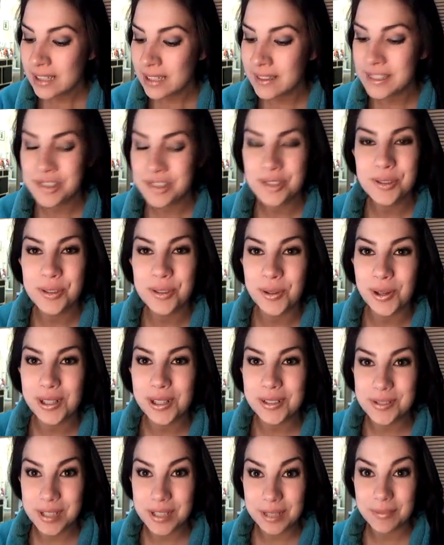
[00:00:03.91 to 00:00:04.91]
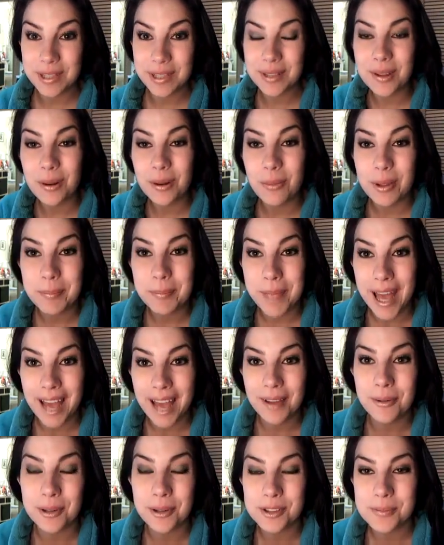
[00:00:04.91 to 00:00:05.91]
This tutorial is going to be a little bit
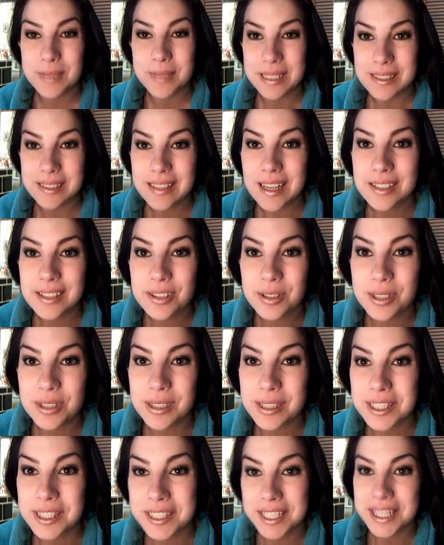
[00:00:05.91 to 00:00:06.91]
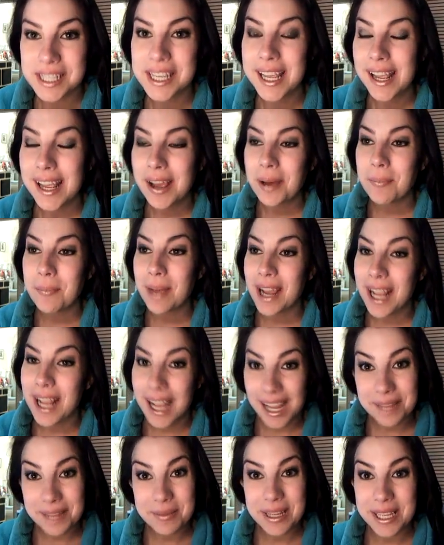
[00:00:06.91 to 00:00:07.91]
backwards because as you can see, my
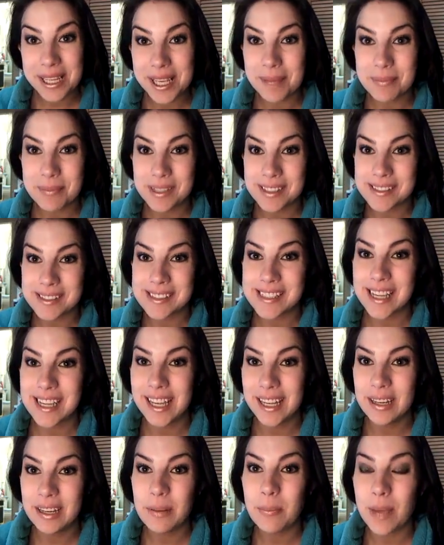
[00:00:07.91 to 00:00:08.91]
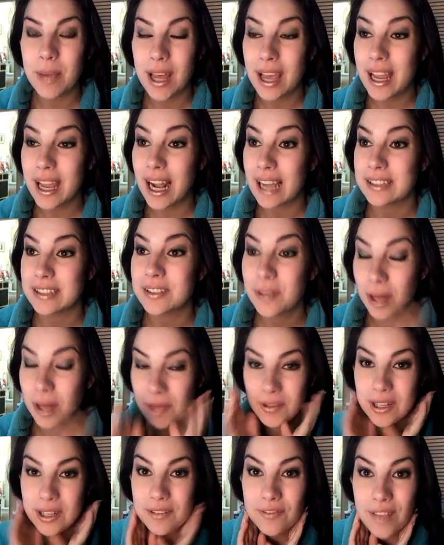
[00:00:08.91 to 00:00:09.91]
eye makeup is done, but I don't
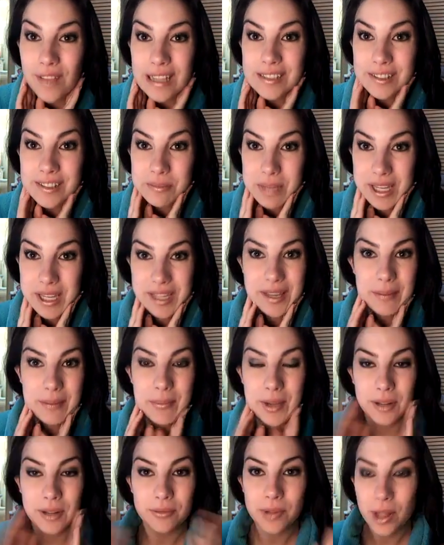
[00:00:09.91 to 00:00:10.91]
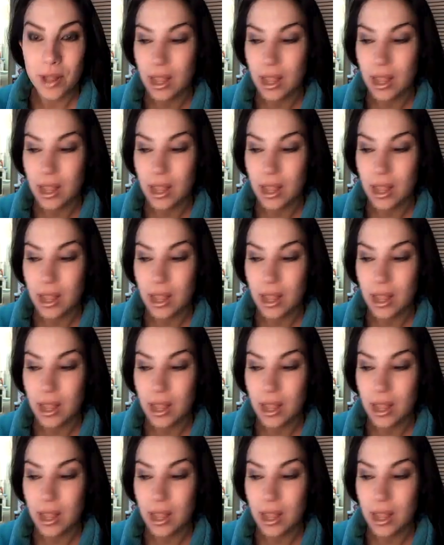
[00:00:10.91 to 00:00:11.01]
have any face makeup on.